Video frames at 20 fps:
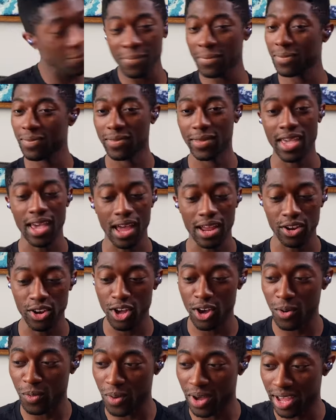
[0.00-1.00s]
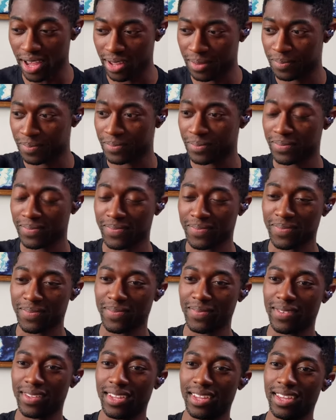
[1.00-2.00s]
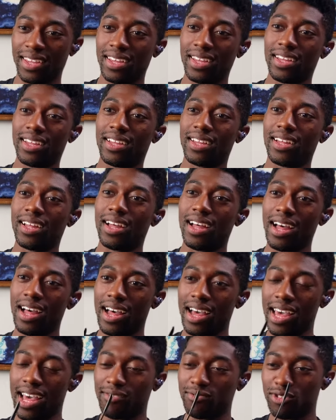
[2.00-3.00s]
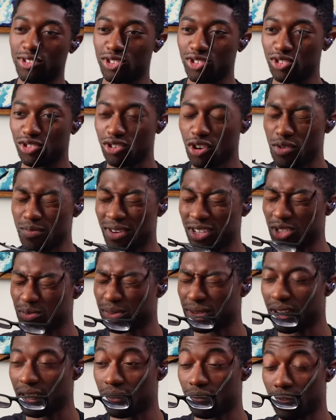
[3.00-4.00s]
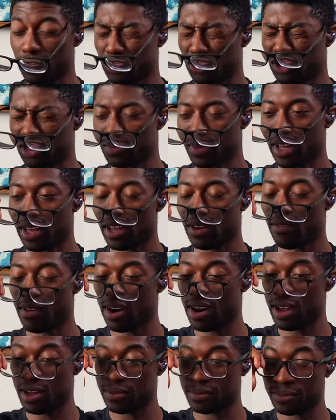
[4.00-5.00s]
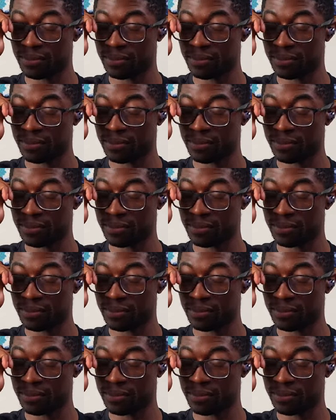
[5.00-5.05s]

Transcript: Yeah, no way. I have so much blood rushing to my head right now.